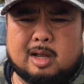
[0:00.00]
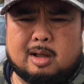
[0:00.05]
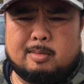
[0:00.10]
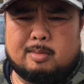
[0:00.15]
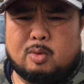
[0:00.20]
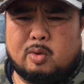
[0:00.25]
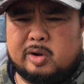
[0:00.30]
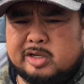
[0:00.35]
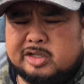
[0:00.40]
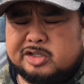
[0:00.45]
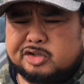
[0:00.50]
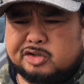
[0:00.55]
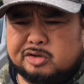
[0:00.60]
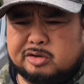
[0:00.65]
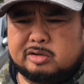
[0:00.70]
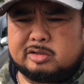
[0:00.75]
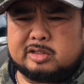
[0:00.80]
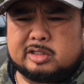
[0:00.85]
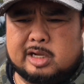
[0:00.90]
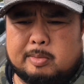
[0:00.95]

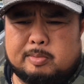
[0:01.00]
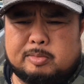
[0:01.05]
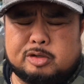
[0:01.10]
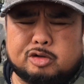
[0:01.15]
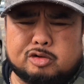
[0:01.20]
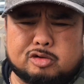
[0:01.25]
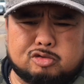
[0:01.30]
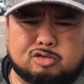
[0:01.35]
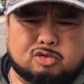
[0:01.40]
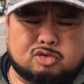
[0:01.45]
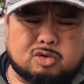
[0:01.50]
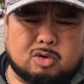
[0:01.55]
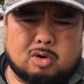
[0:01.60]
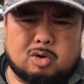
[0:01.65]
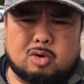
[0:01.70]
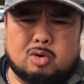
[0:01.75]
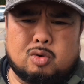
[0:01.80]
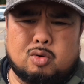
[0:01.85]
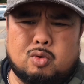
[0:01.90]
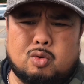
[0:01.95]
moisture, temperature
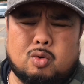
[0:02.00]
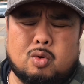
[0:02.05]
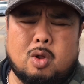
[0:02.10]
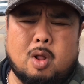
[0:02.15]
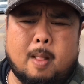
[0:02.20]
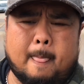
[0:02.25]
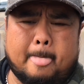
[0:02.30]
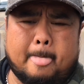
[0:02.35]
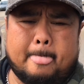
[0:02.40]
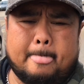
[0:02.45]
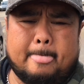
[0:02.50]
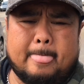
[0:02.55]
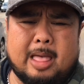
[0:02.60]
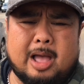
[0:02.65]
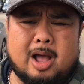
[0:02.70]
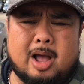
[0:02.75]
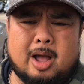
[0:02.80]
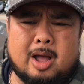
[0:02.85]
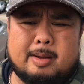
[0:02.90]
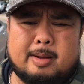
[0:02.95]
control.
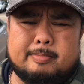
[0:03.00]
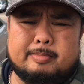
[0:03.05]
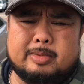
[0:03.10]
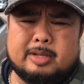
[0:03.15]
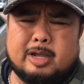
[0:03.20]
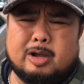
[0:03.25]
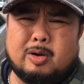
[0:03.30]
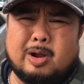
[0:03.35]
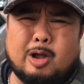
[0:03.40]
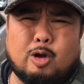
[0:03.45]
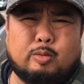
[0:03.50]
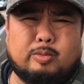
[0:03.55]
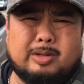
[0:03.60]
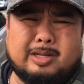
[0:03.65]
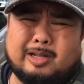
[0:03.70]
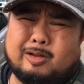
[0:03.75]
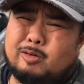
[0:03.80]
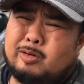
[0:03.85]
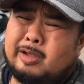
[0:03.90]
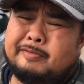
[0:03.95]

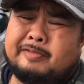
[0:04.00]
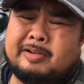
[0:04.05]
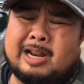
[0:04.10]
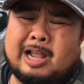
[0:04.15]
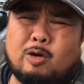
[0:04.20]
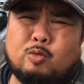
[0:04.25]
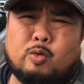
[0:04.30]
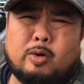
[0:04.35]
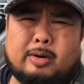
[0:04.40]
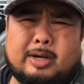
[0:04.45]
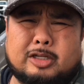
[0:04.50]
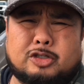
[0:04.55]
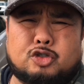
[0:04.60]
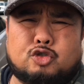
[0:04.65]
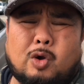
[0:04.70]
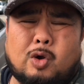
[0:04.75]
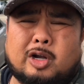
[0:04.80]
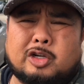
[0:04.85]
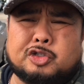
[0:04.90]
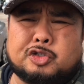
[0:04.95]
It'll even help with the
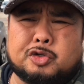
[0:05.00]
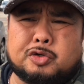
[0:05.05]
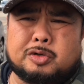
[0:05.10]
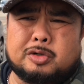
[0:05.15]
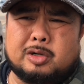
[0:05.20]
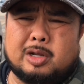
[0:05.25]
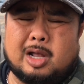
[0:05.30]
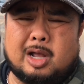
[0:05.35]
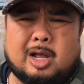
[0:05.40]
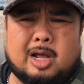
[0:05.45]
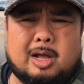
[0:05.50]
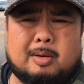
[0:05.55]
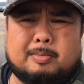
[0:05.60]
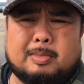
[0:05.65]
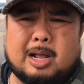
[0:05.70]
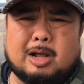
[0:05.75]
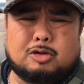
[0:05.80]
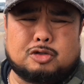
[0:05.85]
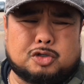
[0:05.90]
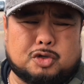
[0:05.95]
structure.
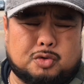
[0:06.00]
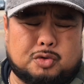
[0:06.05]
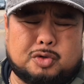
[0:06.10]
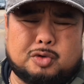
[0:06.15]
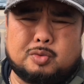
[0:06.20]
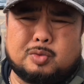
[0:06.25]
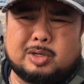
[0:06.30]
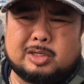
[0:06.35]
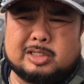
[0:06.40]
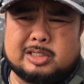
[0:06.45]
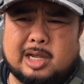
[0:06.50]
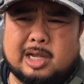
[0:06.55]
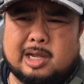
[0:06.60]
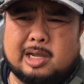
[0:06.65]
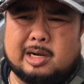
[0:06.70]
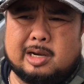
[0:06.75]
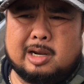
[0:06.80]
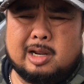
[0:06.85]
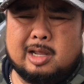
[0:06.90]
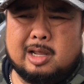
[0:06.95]
I'll show you in 1
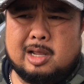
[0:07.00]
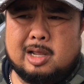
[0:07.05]
second.